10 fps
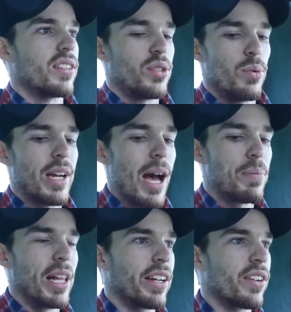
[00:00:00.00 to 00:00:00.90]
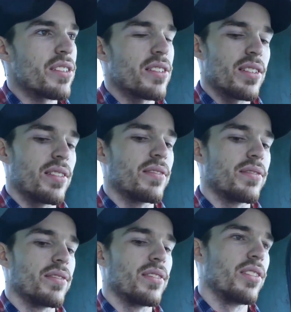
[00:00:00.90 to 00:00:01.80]
Do we got blinkers?
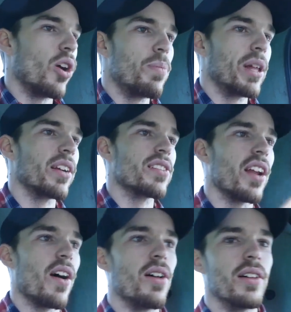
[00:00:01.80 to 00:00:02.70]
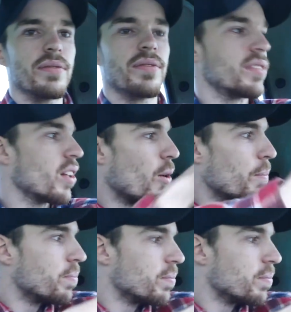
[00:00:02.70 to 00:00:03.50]
No blinkers at all. Nope.